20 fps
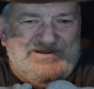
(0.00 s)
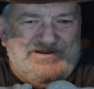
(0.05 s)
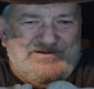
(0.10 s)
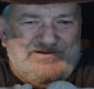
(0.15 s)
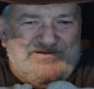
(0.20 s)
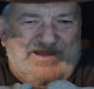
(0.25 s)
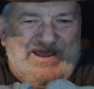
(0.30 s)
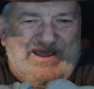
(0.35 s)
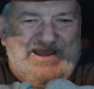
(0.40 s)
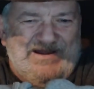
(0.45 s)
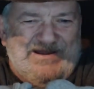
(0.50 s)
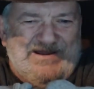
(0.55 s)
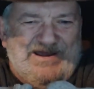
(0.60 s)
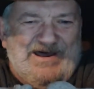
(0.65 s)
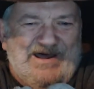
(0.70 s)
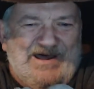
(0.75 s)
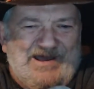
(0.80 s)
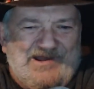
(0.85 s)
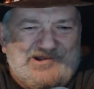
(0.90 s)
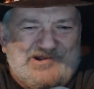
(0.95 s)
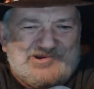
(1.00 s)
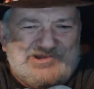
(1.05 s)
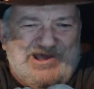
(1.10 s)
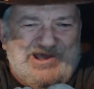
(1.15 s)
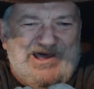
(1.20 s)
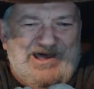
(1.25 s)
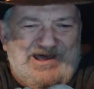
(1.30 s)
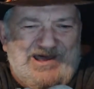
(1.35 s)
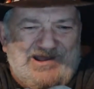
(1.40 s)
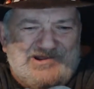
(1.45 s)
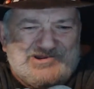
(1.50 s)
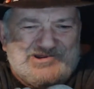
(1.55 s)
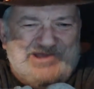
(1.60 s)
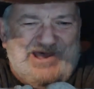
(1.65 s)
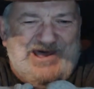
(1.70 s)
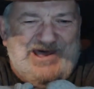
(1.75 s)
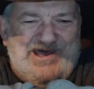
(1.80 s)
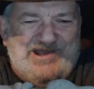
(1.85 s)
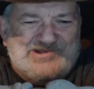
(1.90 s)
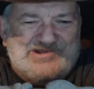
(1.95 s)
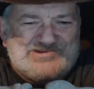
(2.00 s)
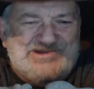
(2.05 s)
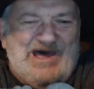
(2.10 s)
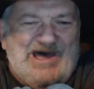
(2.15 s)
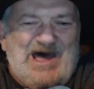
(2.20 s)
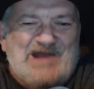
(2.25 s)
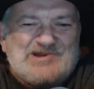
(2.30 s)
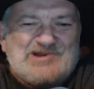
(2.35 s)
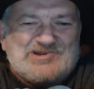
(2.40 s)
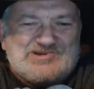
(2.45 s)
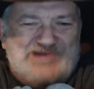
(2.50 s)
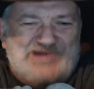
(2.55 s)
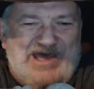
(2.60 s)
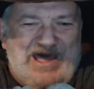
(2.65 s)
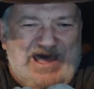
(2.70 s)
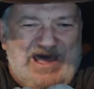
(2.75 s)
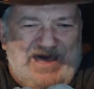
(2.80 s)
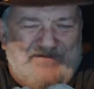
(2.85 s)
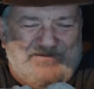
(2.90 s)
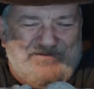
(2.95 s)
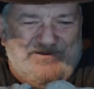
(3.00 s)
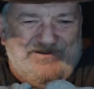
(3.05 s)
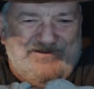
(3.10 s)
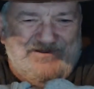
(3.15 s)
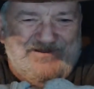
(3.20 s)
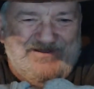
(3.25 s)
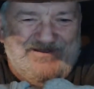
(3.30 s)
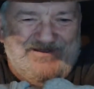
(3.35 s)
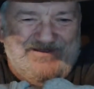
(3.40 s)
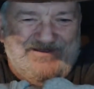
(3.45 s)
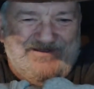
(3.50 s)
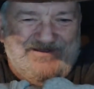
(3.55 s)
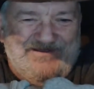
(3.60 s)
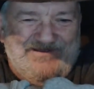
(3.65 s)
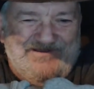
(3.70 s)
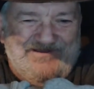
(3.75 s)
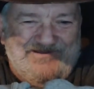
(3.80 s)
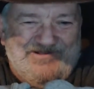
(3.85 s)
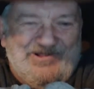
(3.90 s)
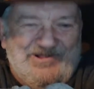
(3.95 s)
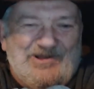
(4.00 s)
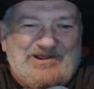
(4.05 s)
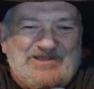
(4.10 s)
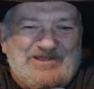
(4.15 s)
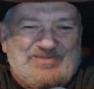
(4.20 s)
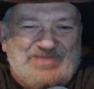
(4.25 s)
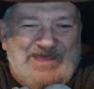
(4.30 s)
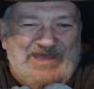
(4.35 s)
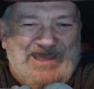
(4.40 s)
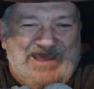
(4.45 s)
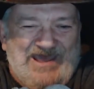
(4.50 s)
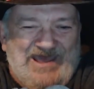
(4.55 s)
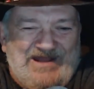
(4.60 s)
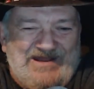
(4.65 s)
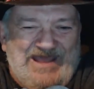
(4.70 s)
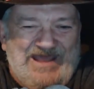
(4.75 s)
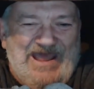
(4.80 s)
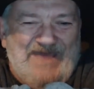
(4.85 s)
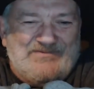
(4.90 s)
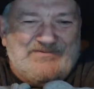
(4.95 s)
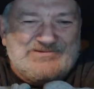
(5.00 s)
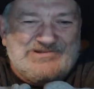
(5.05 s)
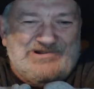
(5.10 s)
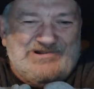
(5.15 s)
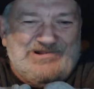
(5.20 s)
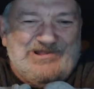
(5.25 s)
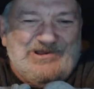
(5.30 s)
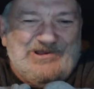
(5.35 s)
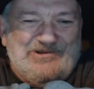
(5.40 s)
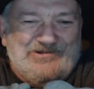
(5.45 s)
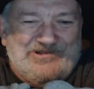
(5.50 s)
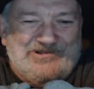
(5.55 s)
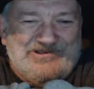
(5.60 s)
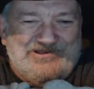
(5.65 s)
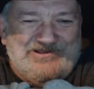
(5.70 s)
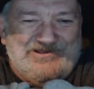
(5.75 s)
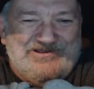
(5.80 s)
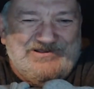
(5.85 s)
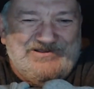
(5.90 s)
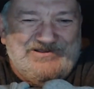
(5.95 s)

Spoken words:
right? Hugs, hugs, hugs, nonstop. Look at that. Absolutely.